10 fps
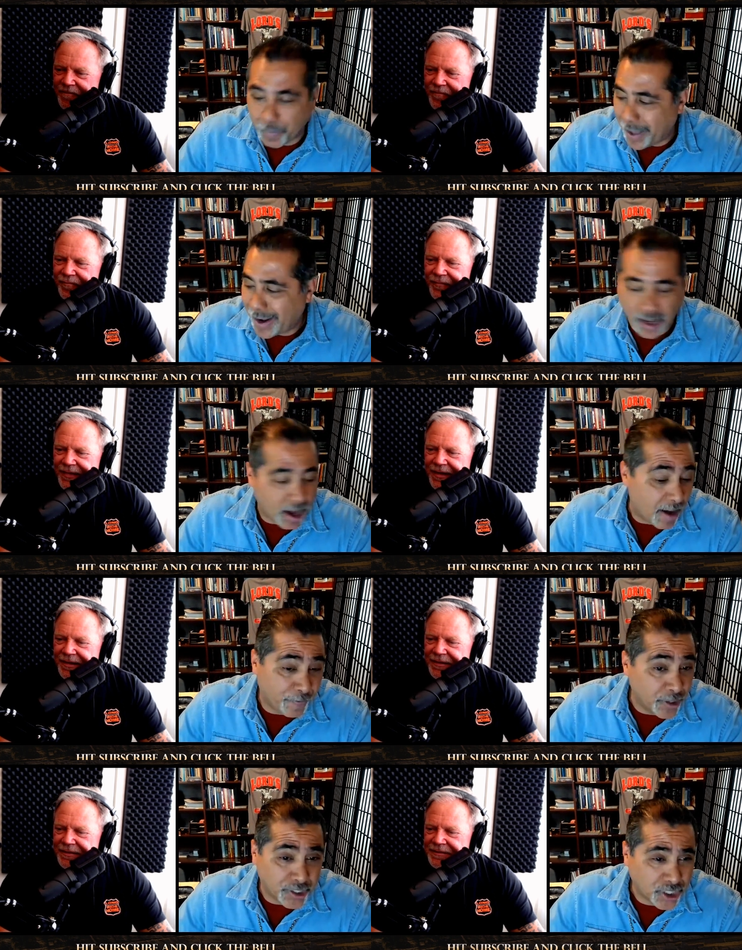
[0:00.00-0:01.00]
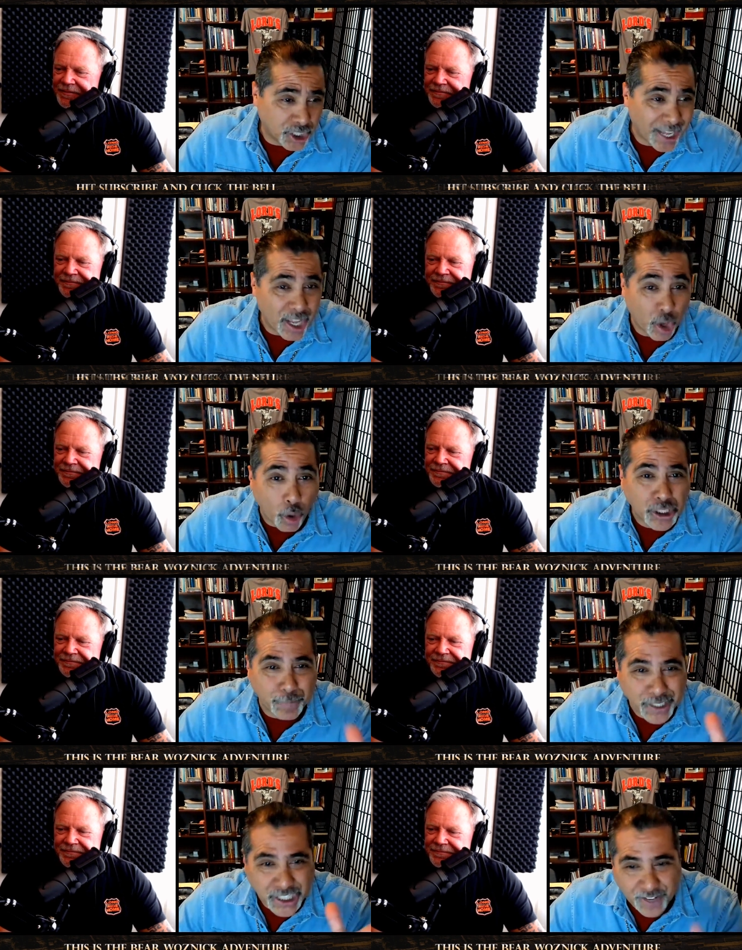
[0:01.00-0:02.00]
Speaker 1: men at conferences because I go
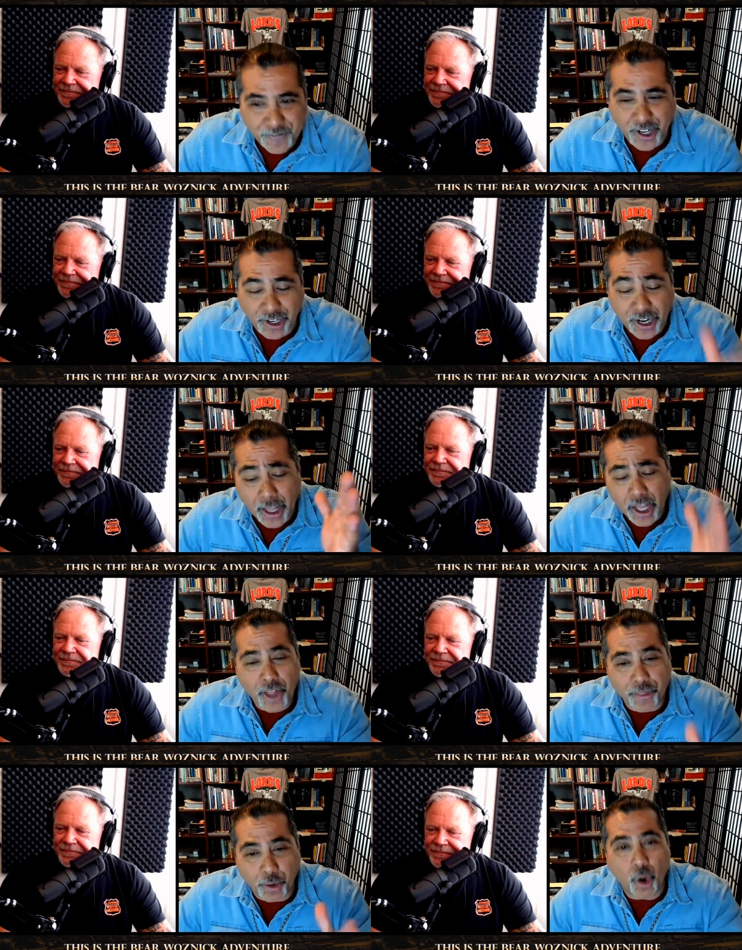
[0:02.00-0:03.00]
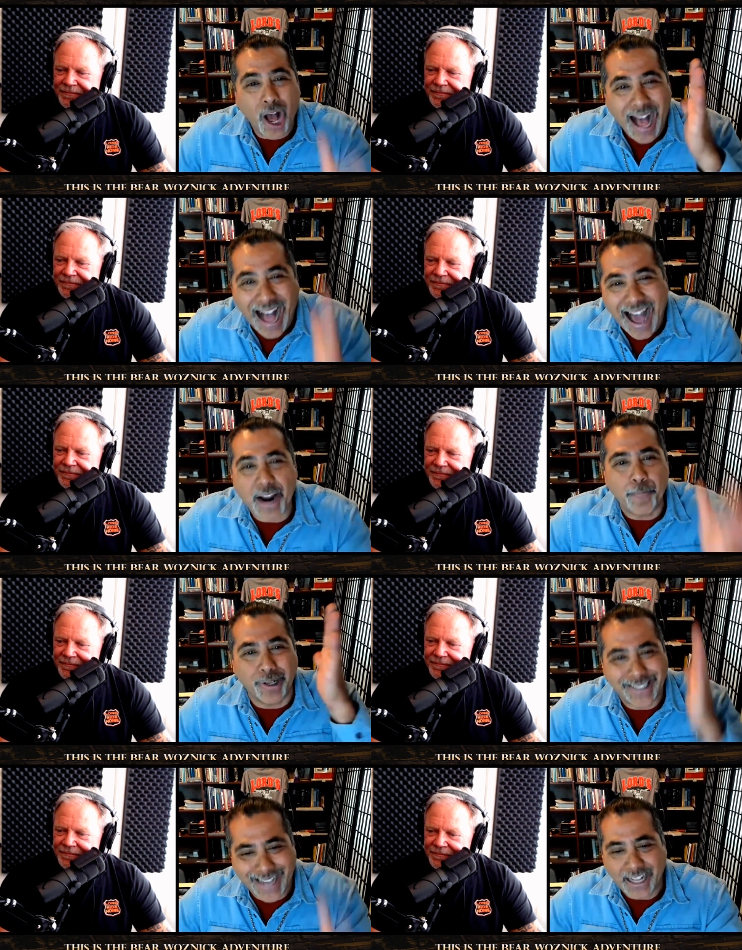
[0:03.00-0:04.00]
specifically through how to
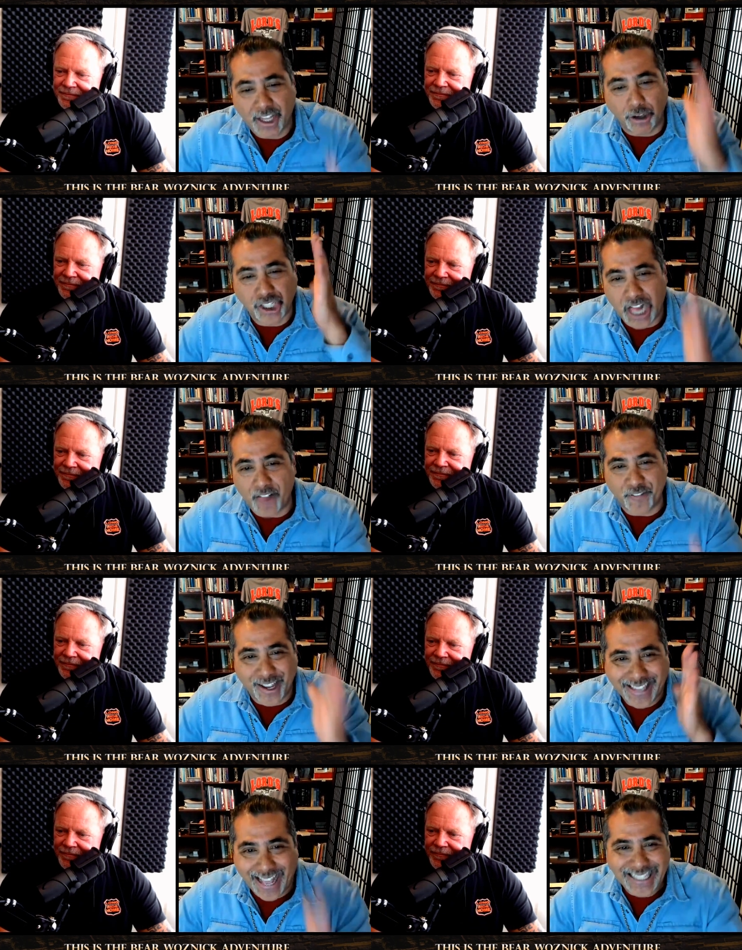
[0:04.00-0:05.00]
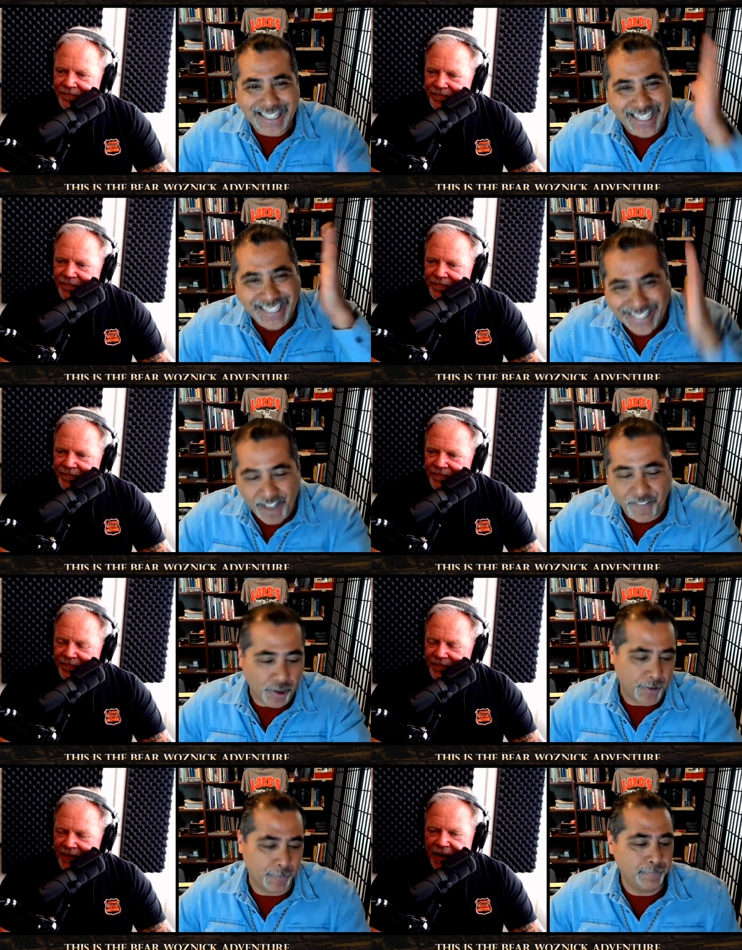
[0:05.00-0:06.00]
protect yourself against the
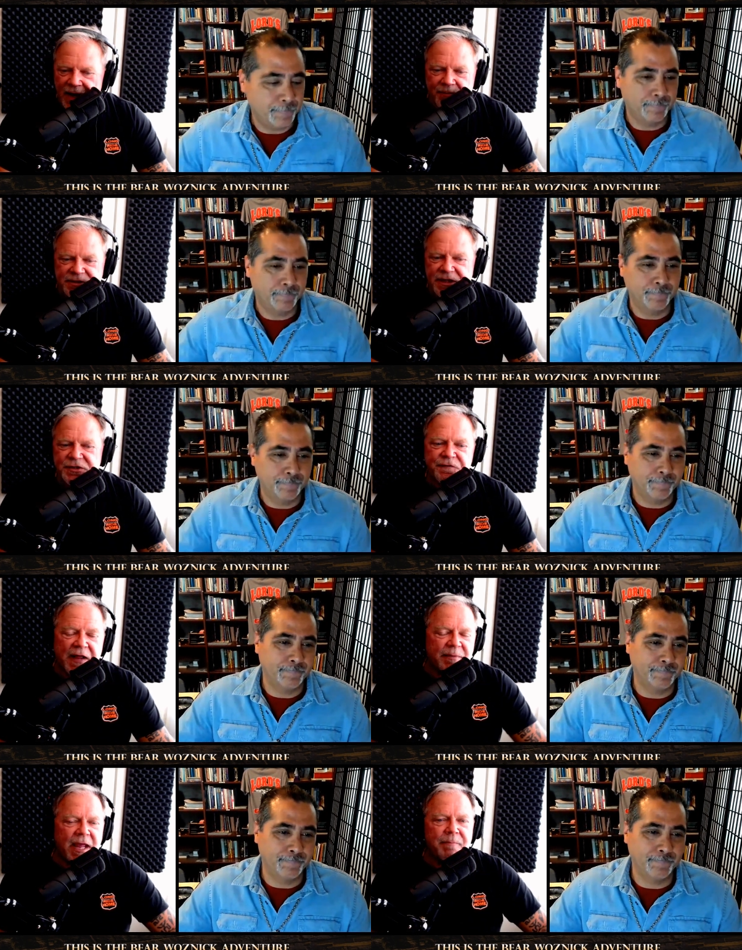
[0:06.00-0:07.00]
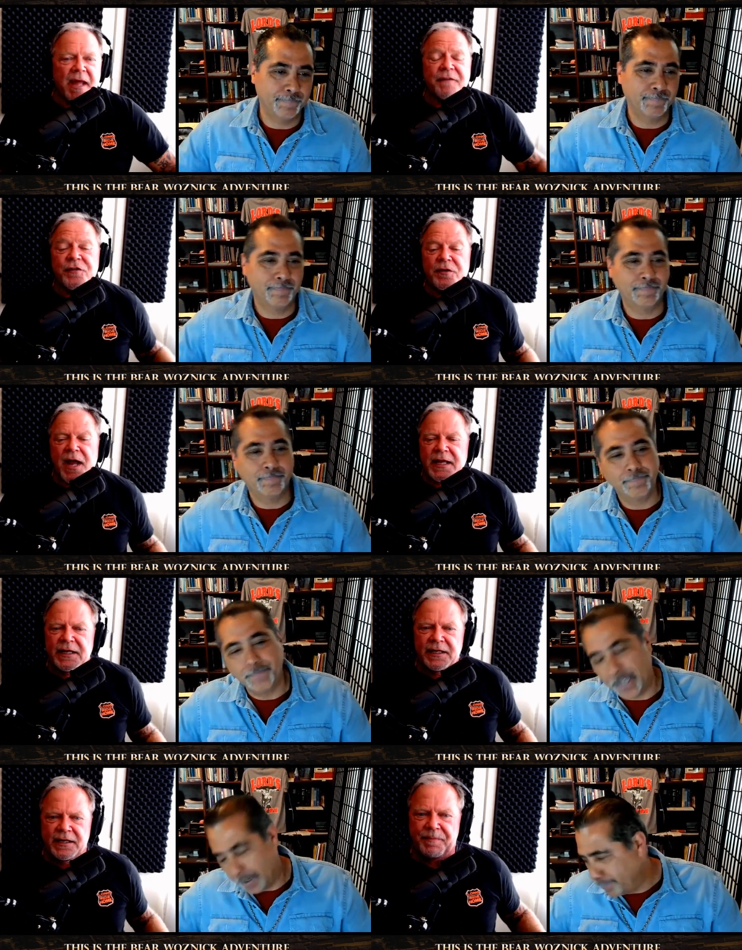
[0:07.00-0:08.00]
devil
Speaker 2: and how to protect your family. Hey man, if you're
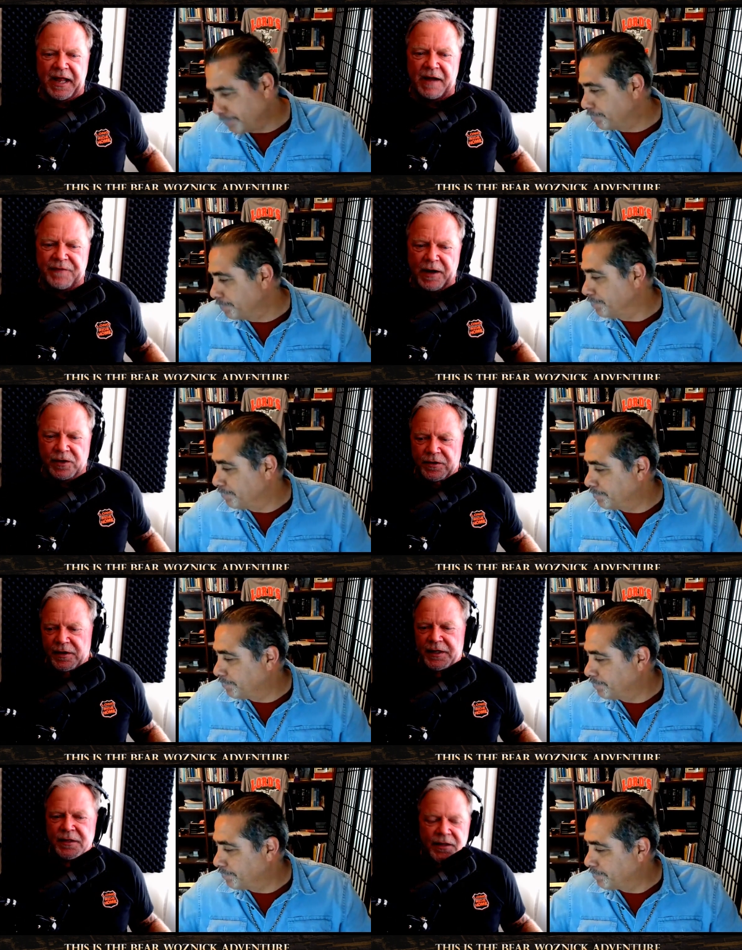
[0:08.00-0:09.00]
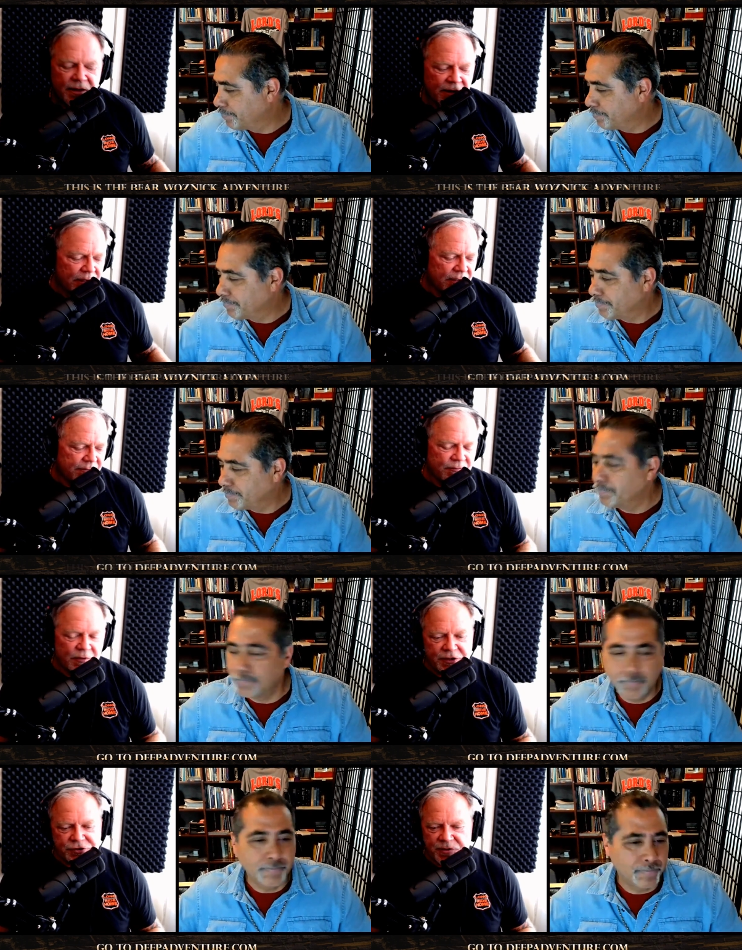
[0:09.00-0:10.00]
not getting up a half hour early,
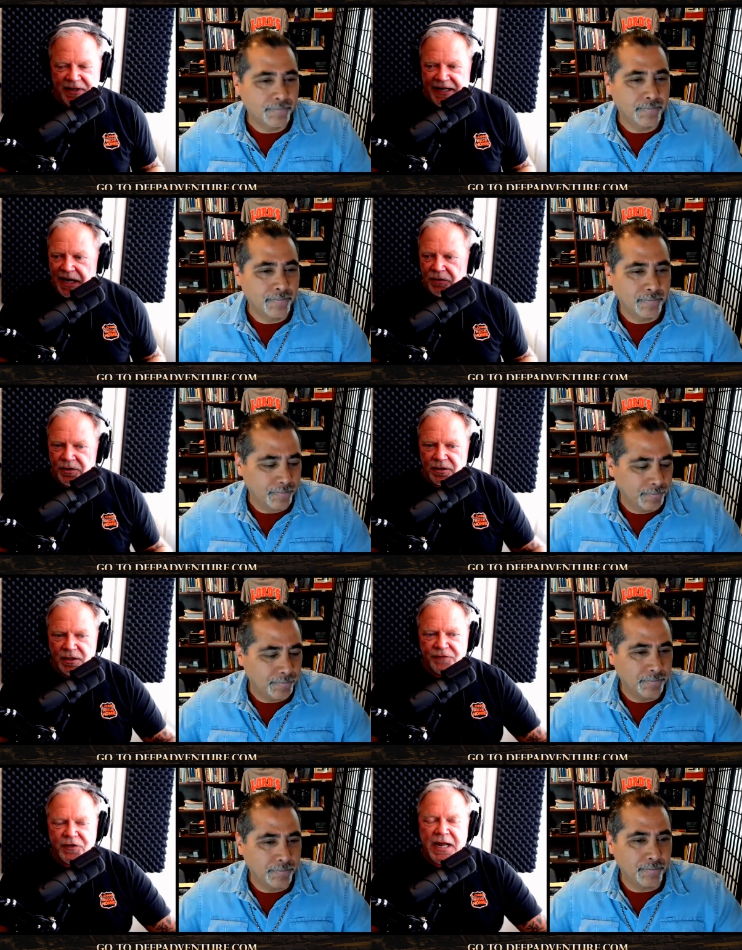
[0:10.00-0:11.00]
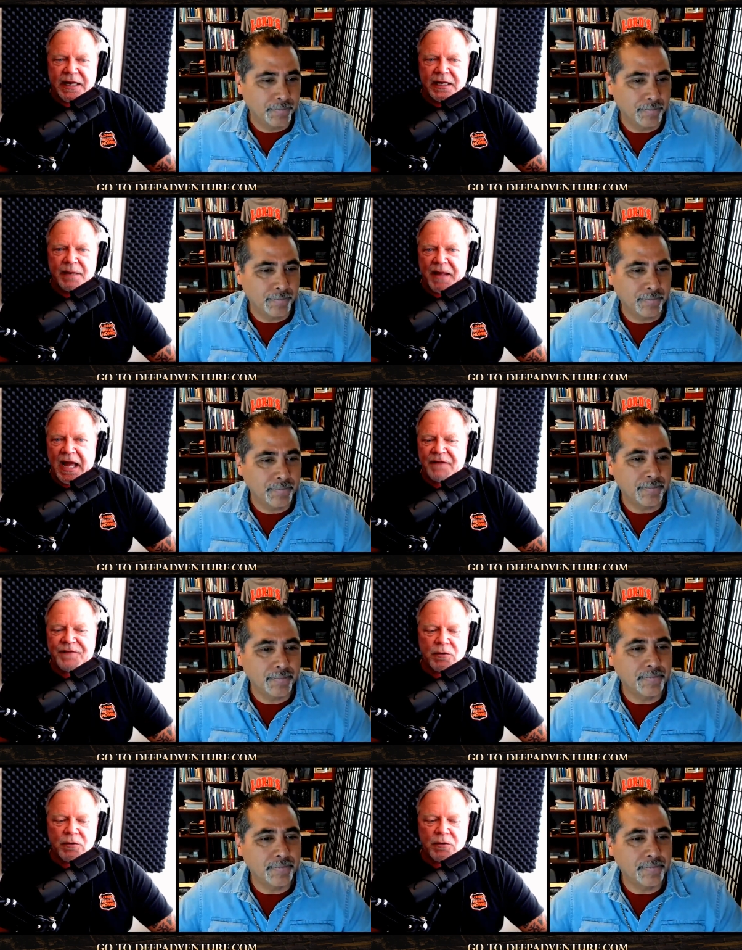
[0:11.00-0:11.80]
really it should be an hour early. If you're not getting up a half